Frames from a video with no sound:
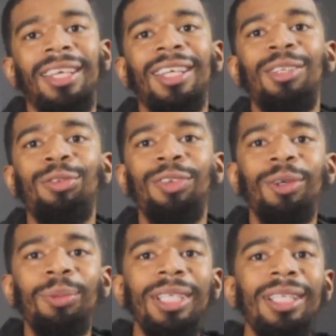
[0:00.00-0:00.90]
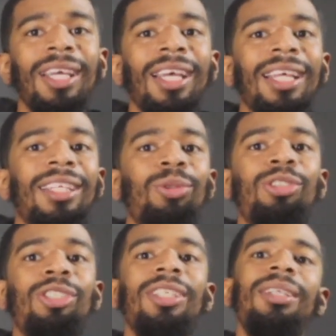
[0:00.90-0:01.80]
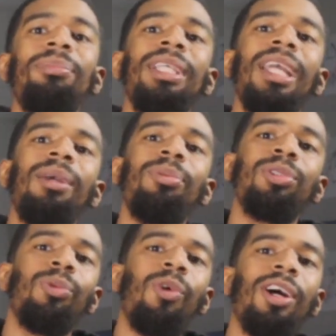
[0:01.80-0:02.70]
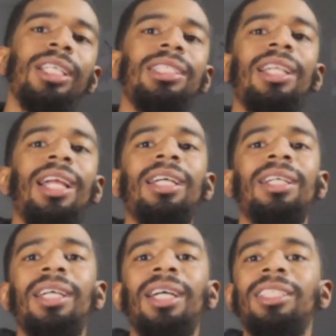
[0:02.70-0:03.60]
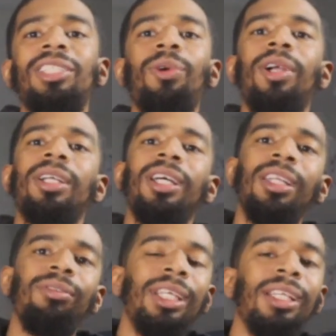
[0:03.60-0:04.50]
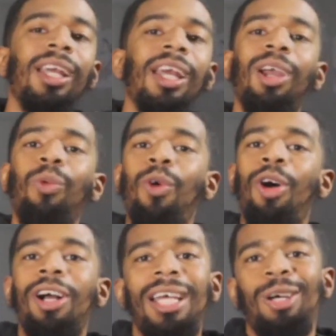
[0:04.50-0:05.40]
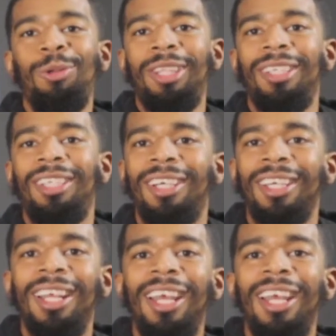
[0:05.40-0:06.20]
You feel me? You shouldn't be able to walk into, like, a gun show or a gun event and walk out with a gun.